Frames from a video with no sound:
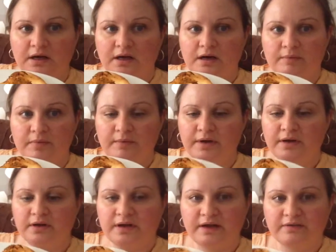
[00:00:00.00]
I'm only
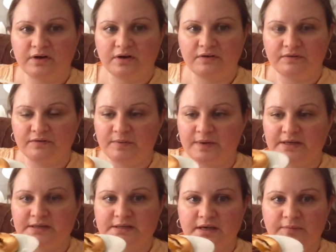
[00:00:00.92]
going to have half of the
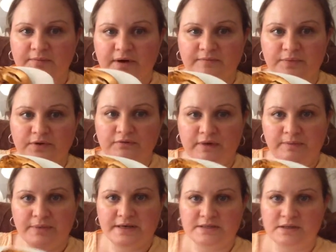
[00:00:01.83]
pizza, but I've put the red
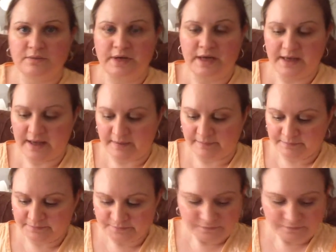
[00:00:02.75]
pesto on it again.